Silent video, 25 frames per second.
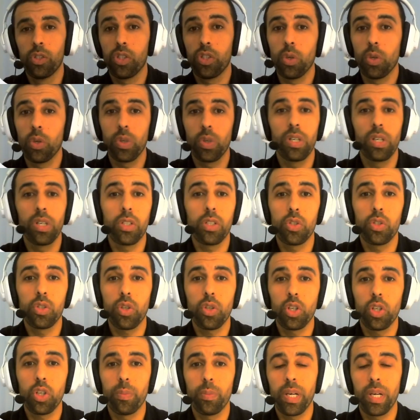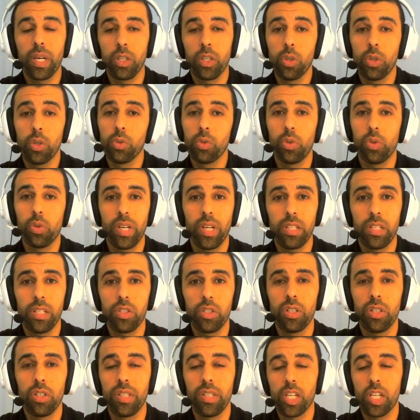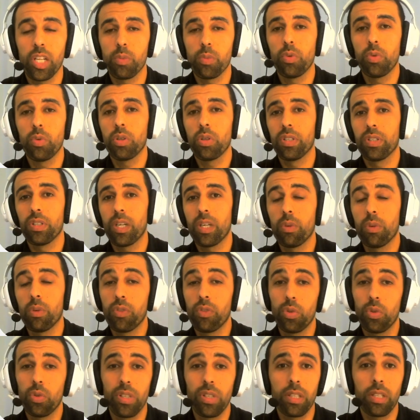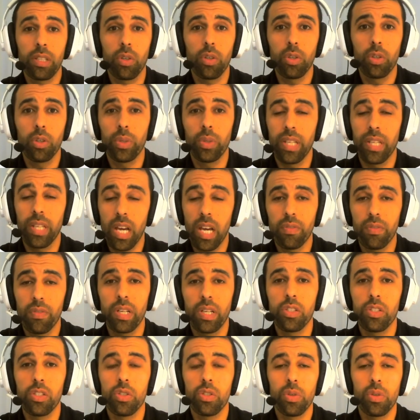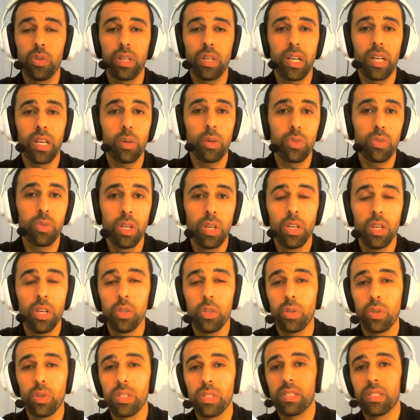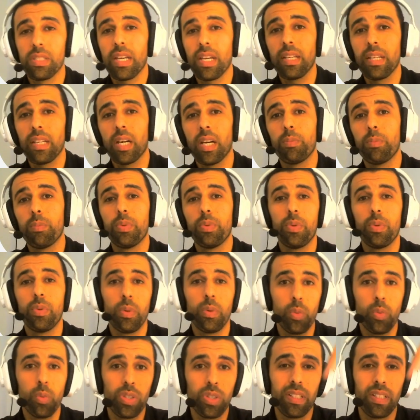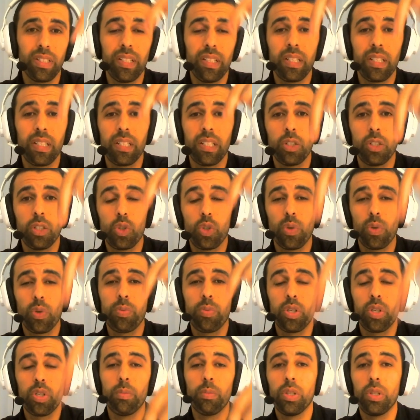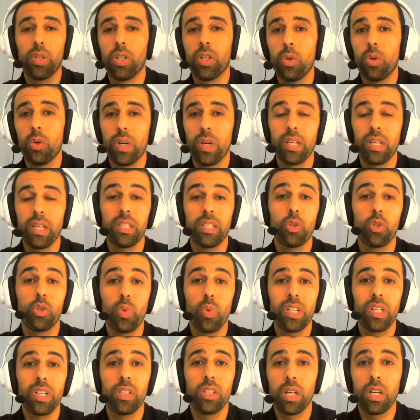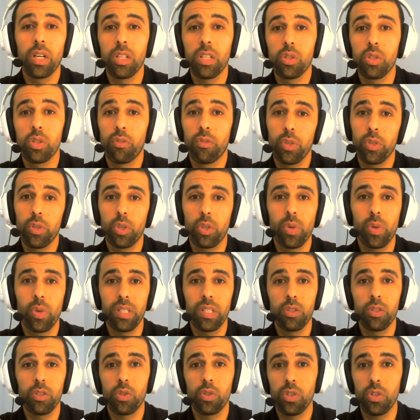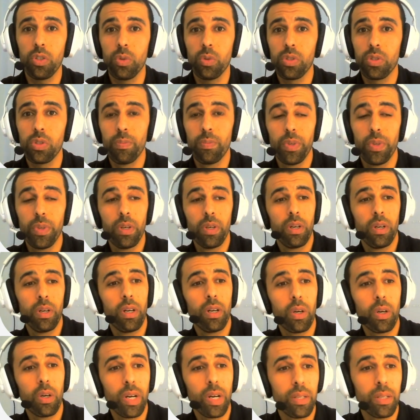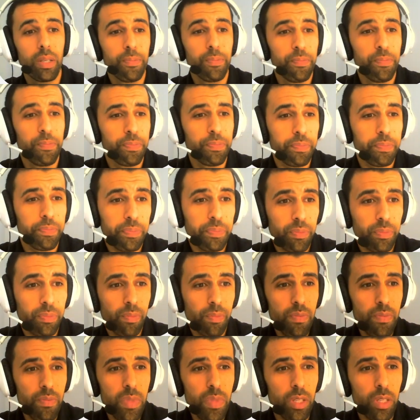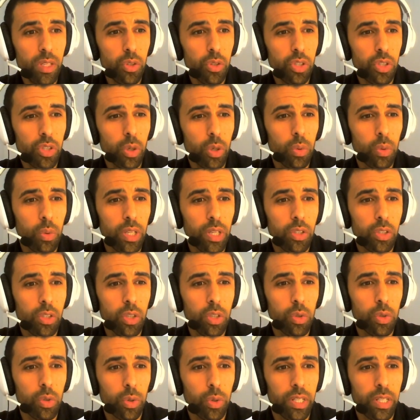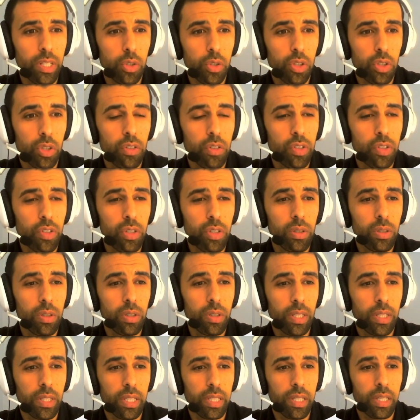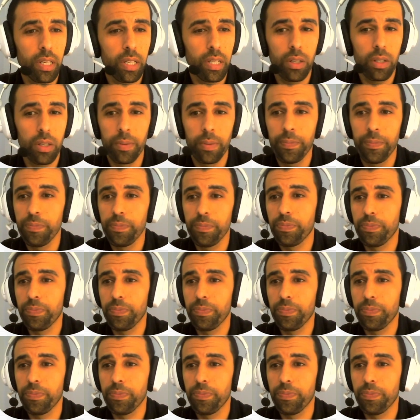So we're going to start by going to our Hetzner dashboard. Now, if you do not already have a Hetzner account, you can sign up with the link in the description below and get $20 of free credits to use. All right, so let's go and create a server. Click here.